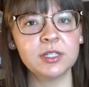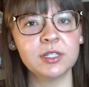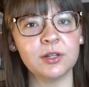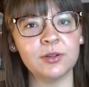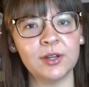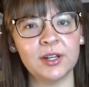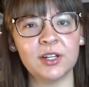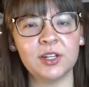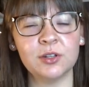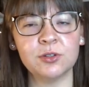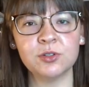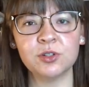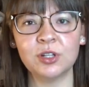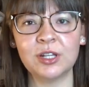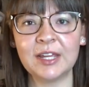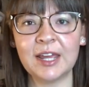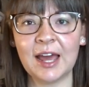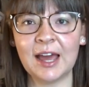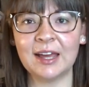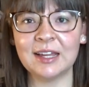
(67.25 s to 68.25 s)
So it
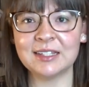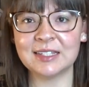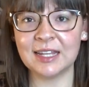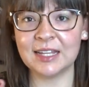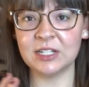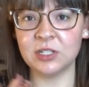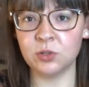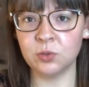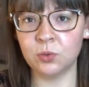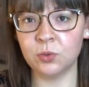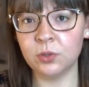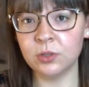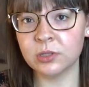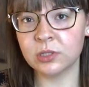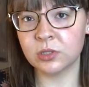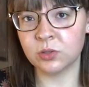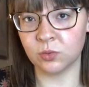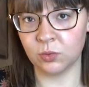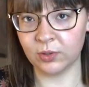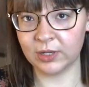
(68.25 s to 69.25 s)
usually has a dual
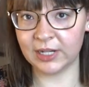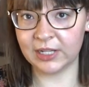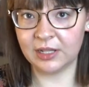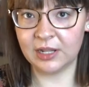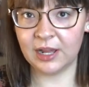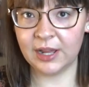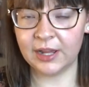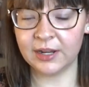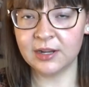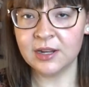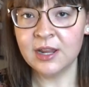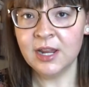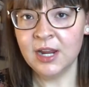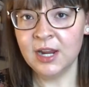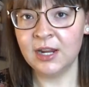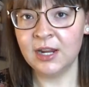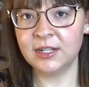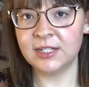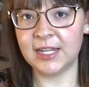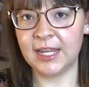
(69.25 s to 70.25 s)
storyline
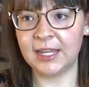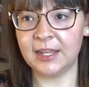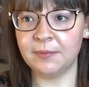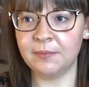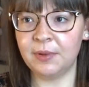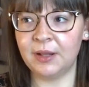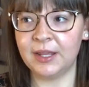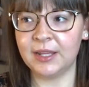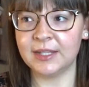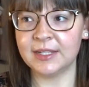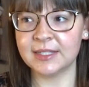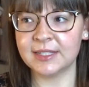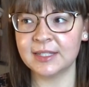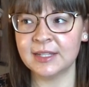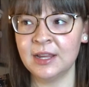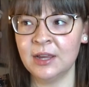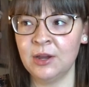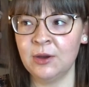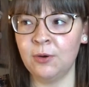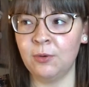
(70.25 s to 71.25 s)
taking place
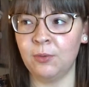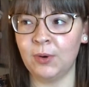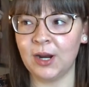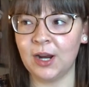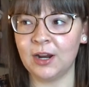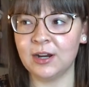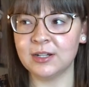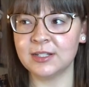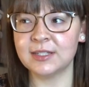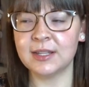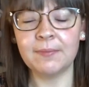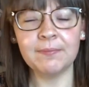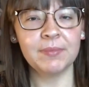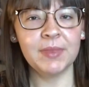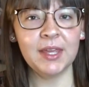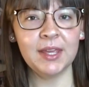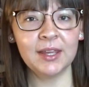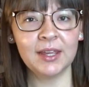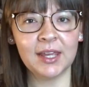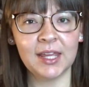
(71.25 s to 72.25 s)
where
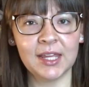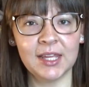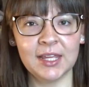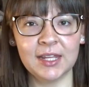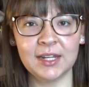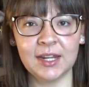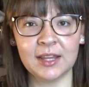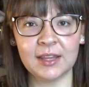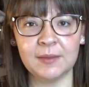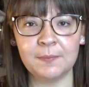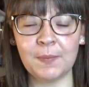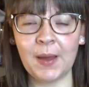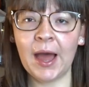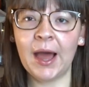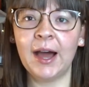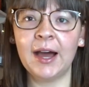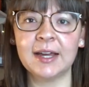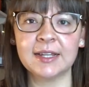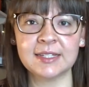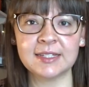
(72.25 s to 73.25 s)
something in the
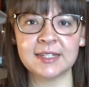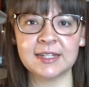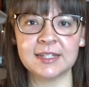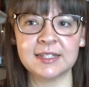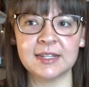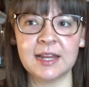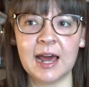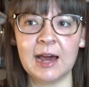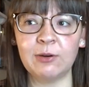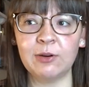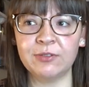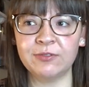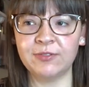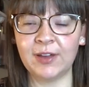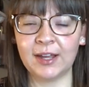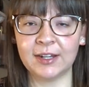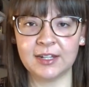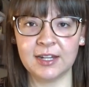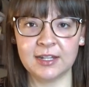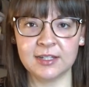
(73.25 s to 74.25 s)
past is now
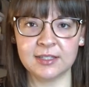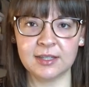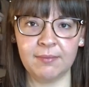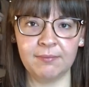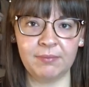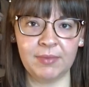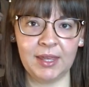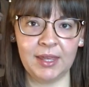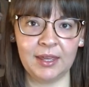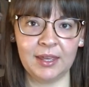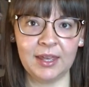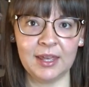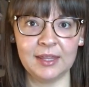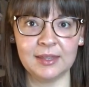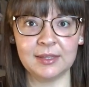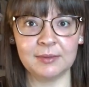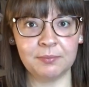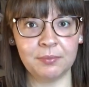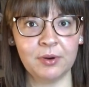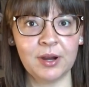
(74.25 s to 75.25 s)
affecting something
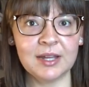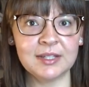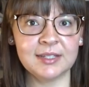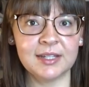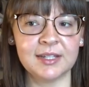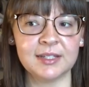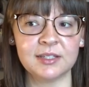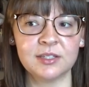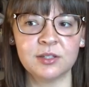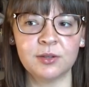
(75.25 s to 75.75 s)
in the present.